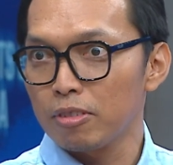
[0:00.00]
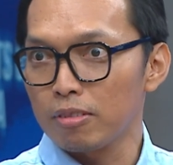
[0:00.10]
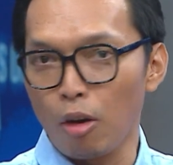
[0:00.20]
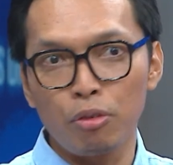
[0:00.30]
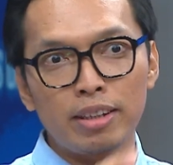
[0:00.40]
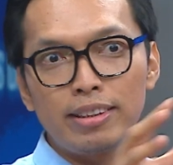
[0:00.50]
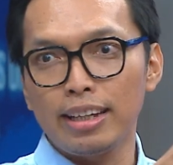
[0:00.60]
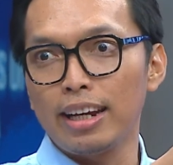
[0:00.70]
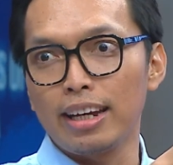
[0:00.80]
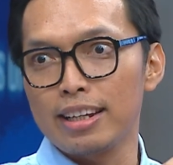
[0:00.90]
yeah.
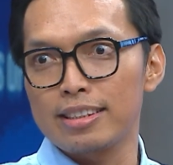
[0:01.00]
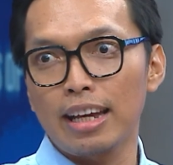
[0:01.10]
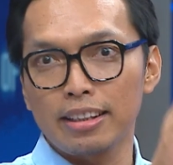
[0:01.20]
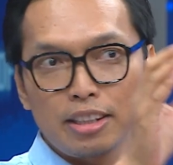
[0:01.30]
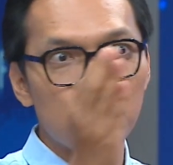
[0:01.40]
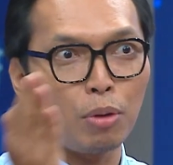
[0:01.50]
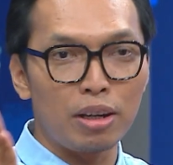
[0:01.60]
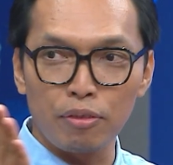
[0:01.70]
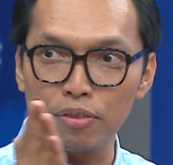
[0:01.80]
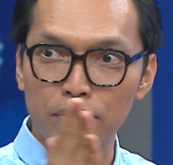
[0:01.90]
overthinking and anxiety is one
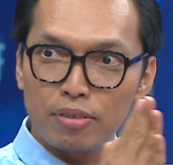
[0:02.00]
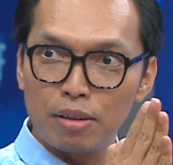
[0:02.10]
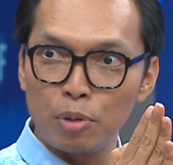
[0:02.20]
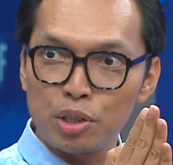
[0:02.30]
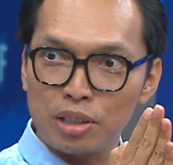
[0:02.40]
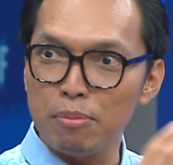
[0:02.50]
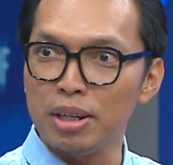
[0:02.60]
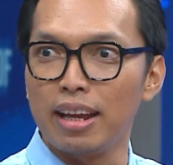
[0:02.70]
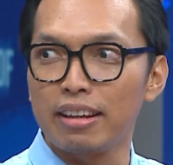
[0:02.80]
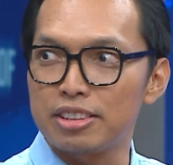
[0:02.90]
of Pretty, the most common
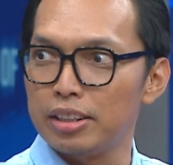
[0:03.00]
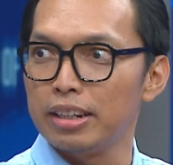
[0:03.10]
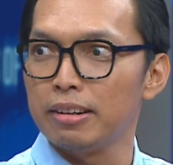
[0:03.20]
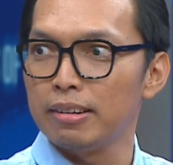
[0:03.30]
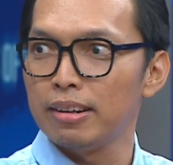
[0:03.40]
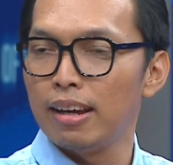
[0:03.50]
oh. actually. Mm-hmm. Yeah.